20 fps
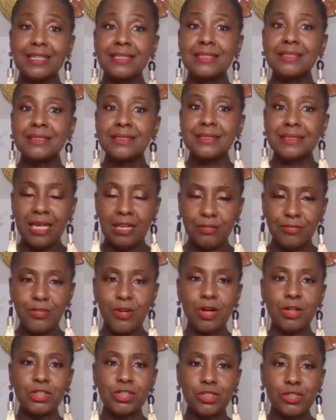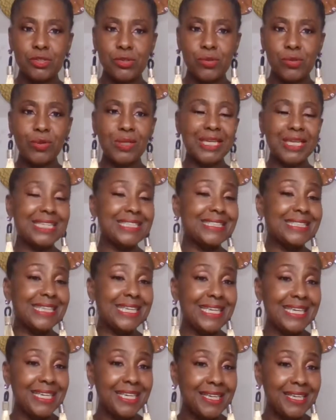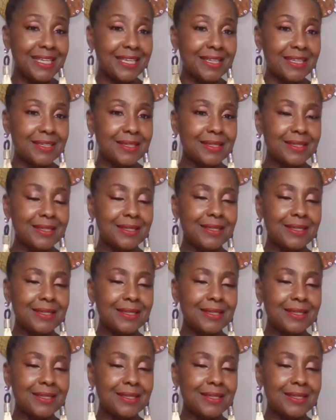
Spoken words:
self-control is key,